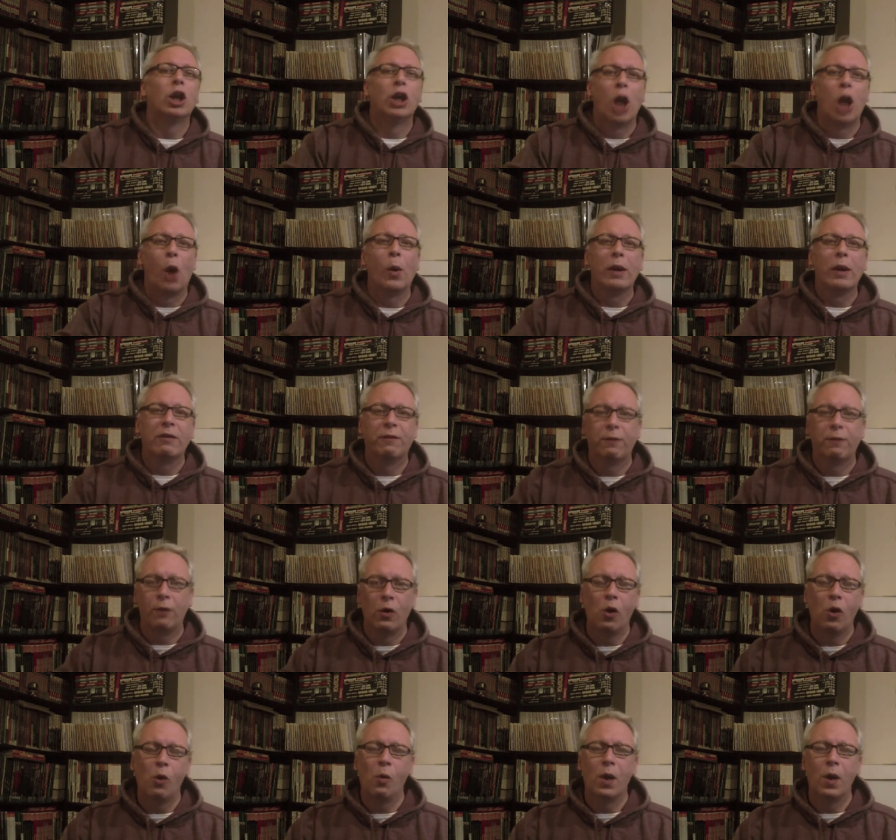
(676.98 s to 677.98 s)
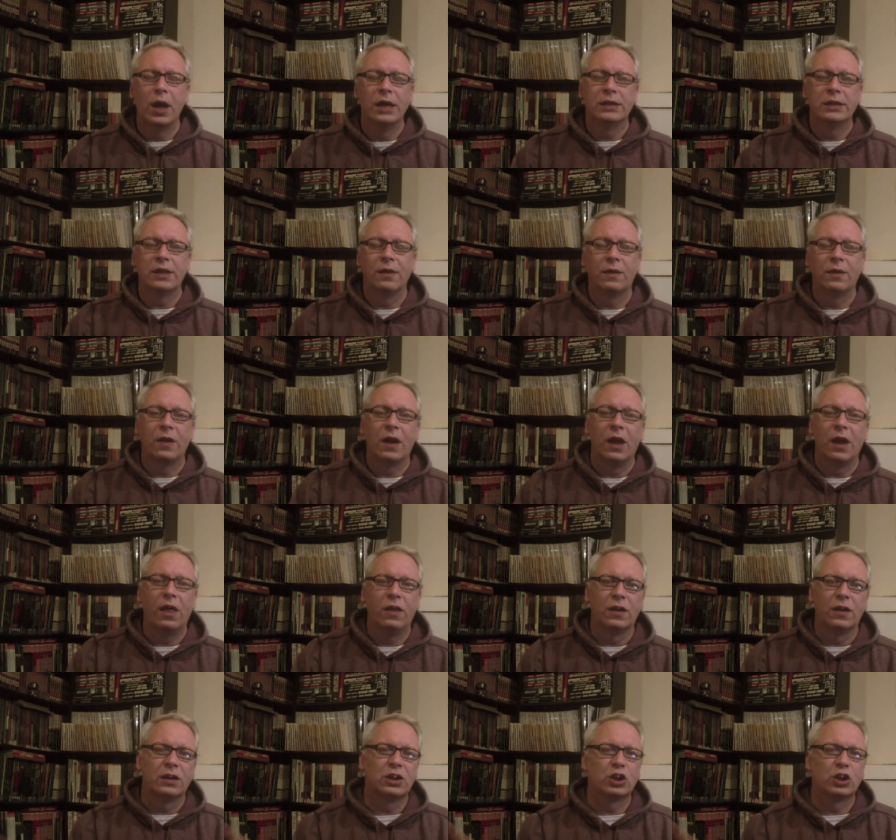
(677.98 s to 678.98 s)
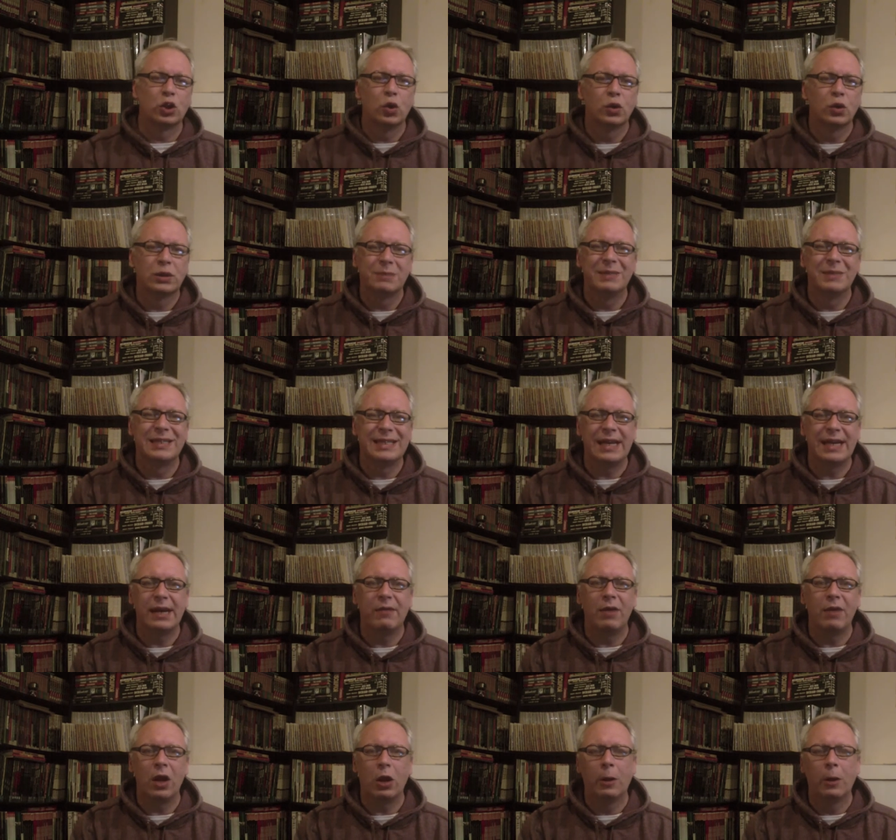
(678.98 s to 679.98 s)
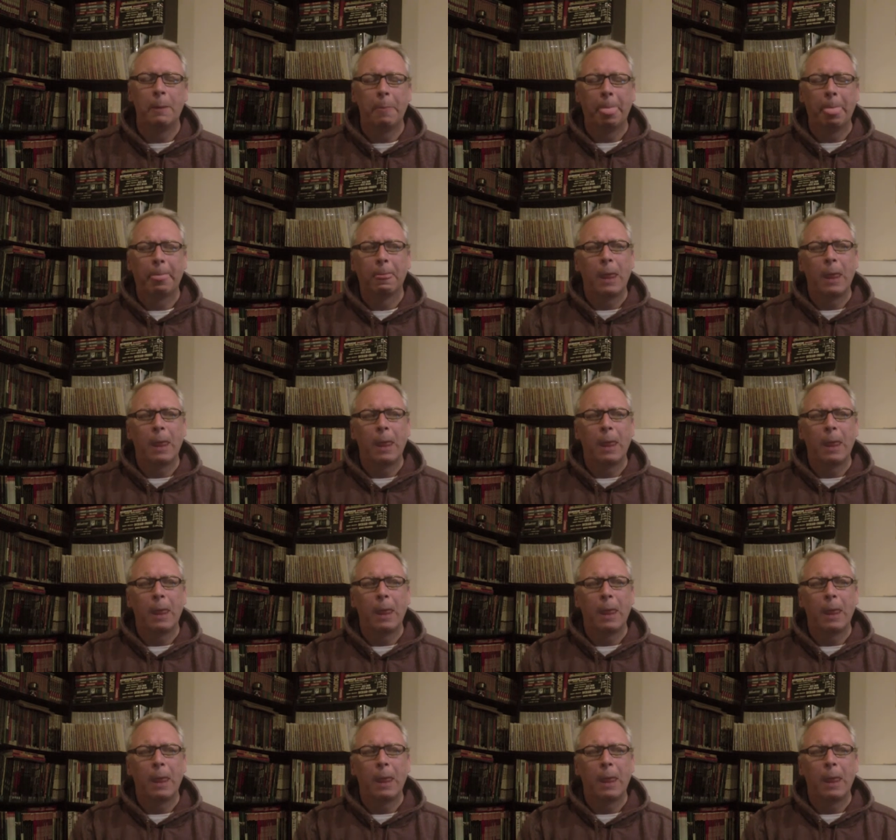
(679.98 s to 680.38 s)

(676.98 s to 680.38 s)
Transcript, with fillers: going forward the, the source material.